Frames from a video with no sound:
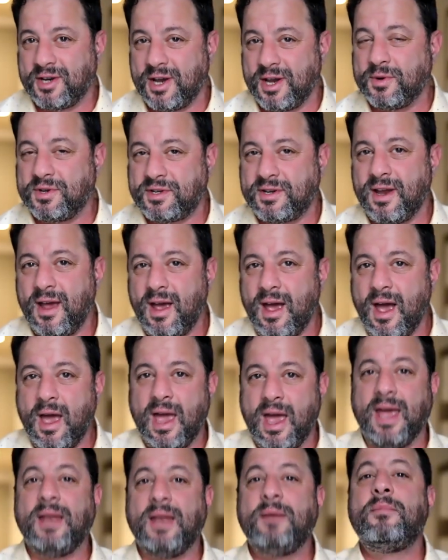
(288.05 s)
It was,
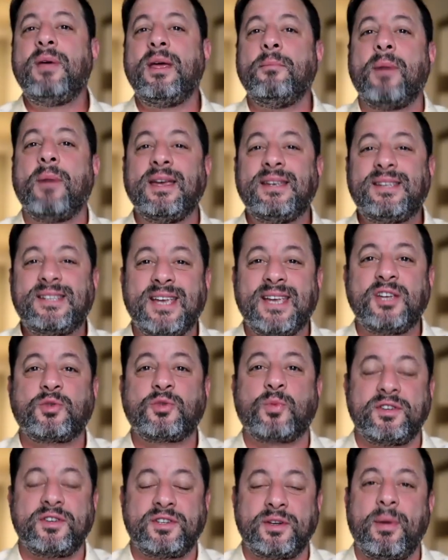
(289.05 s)
in my sense,
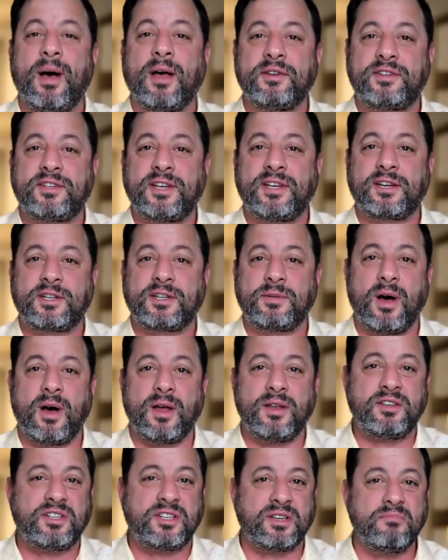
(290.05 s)
was about 6
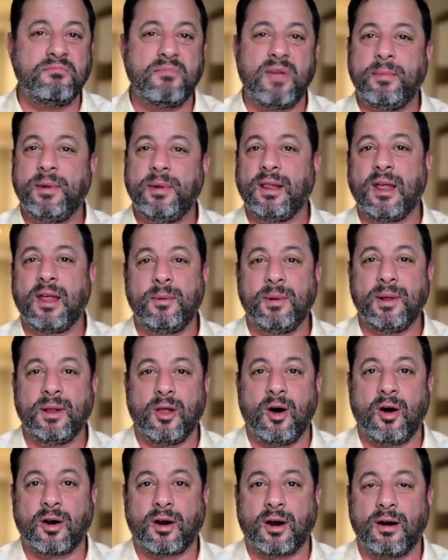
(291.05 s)
months, maybe a little bit
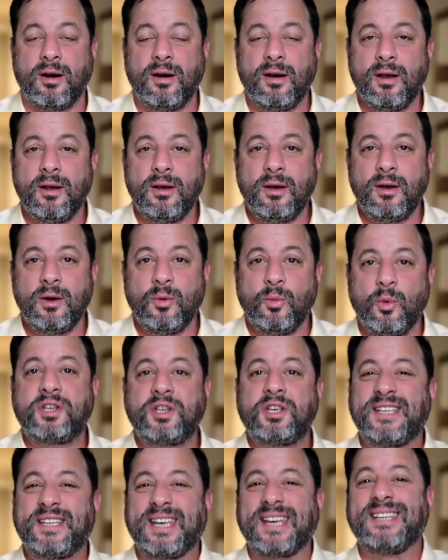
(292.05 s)
longer,
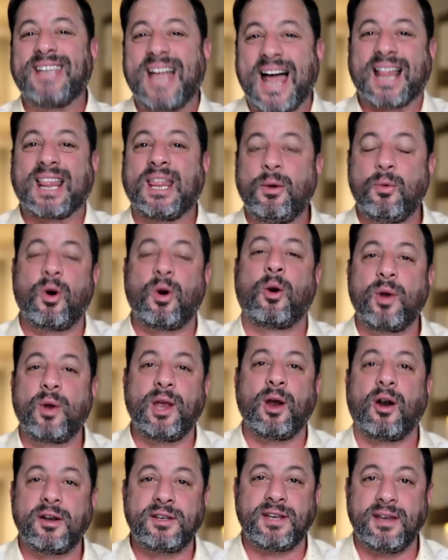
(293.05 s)
which is exactly where we
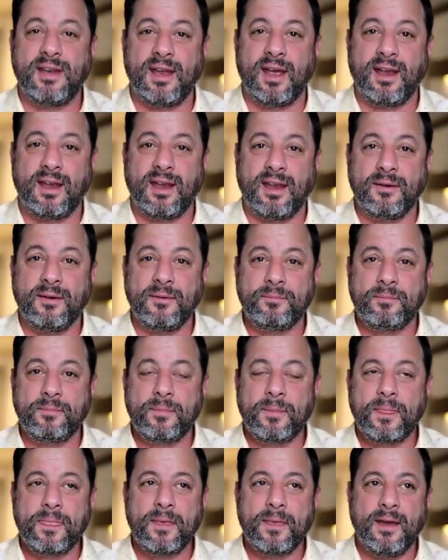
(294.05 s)
are today
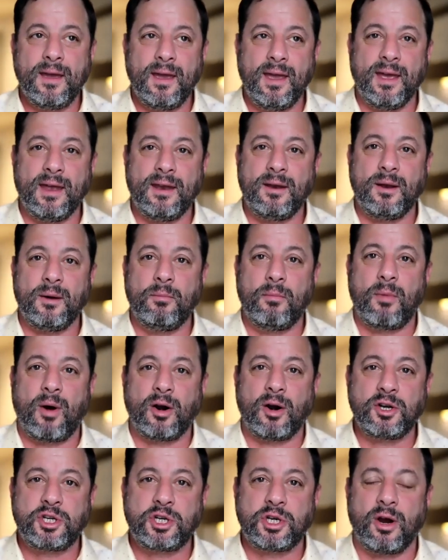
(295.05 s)
in
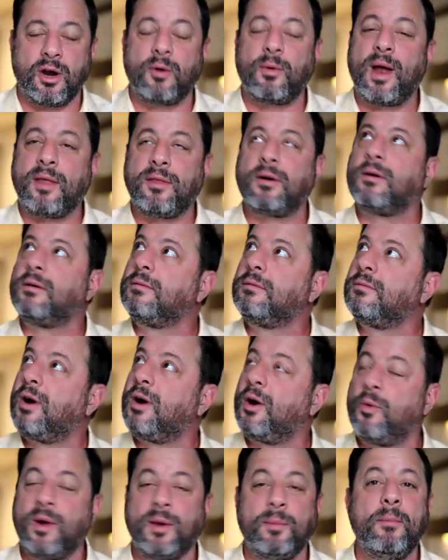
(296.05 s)
March, or rather,
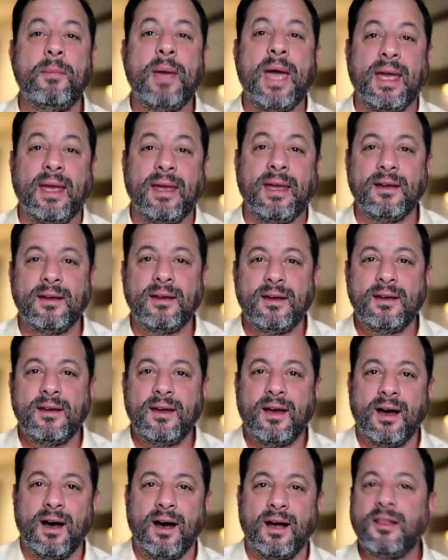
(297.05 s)
where we may,
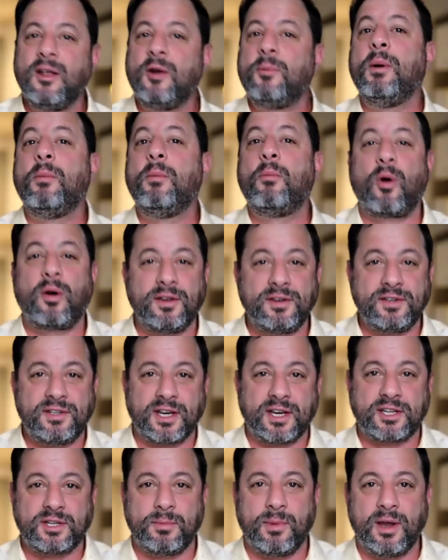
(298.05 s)
a little bit more than
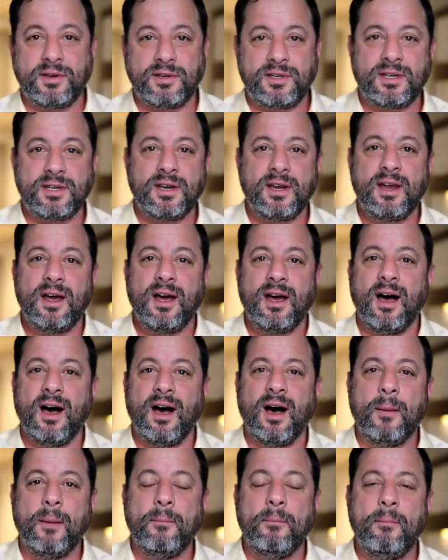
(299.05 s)
6 months,
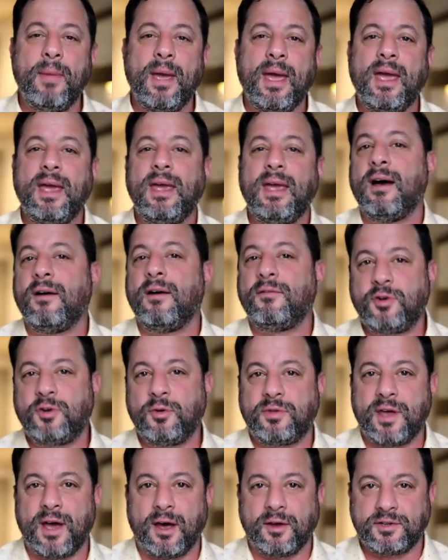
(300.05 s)
May of
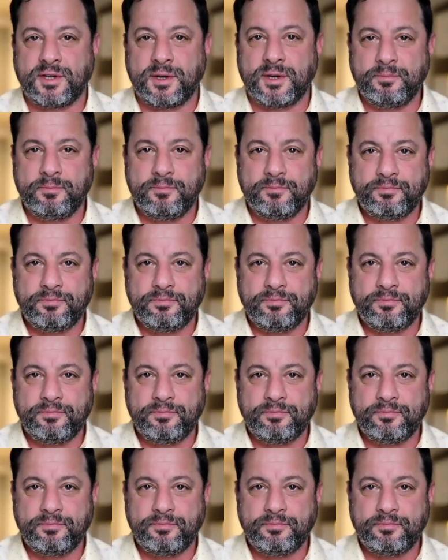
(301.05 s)
2020.